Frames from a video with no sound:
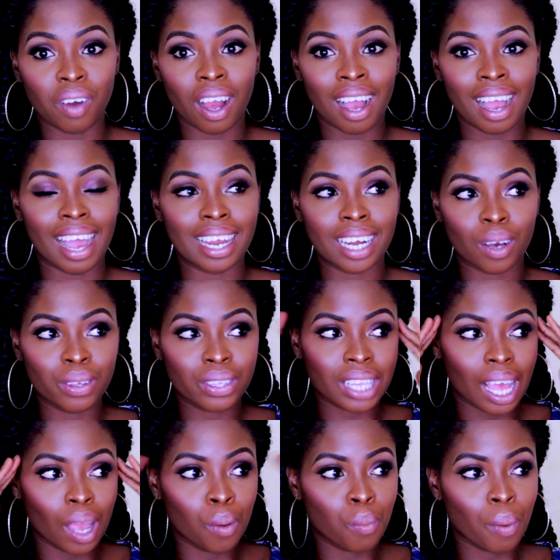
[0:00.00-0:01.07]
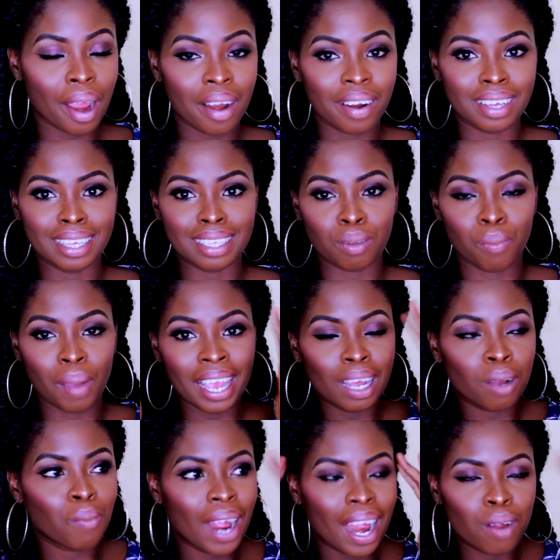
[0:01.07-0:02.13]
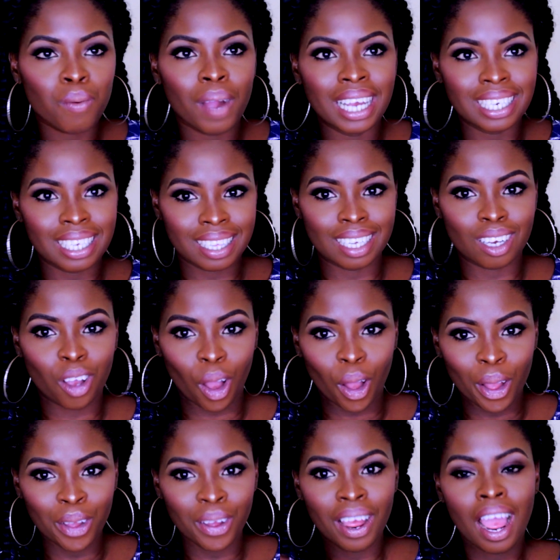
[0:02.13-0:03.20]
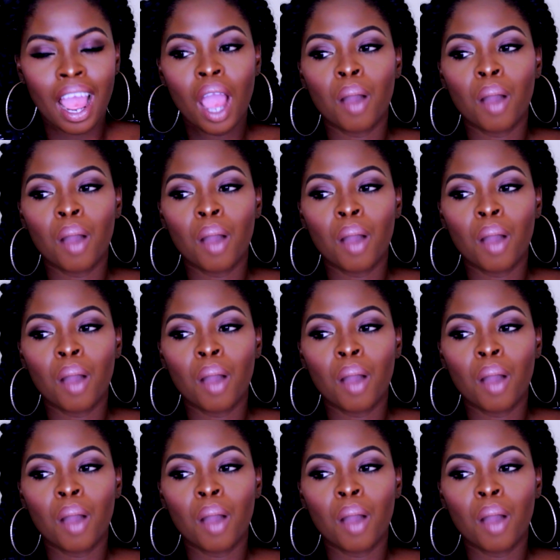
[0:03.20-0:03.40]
and I was like, where did it go?